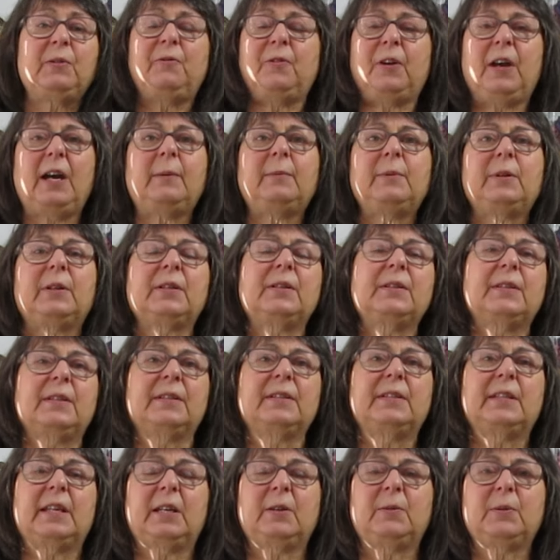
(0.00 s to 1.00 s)
fabric
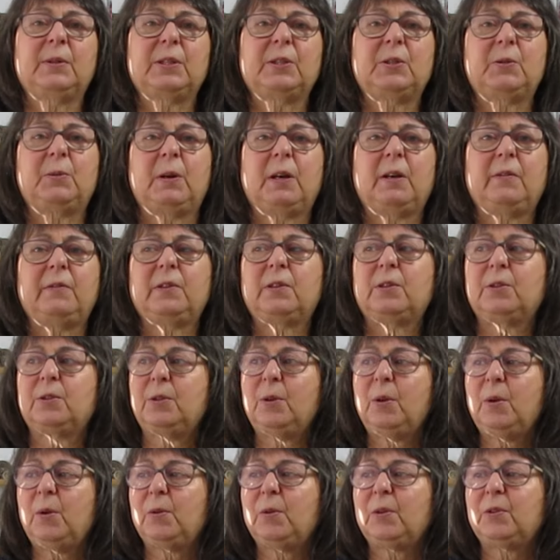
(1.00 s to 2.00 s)
since I was 12 years
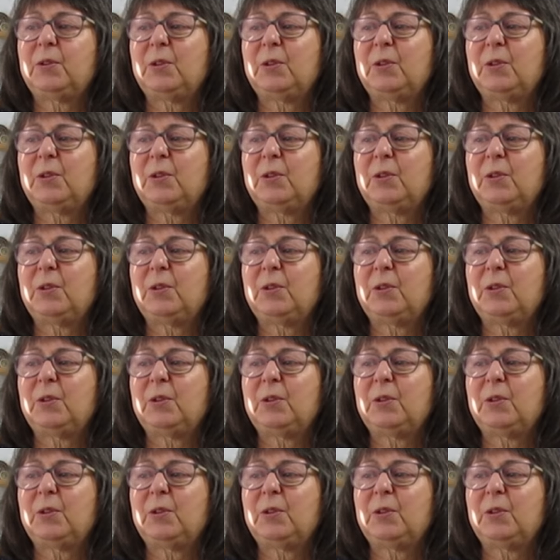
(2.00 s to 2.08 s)
old.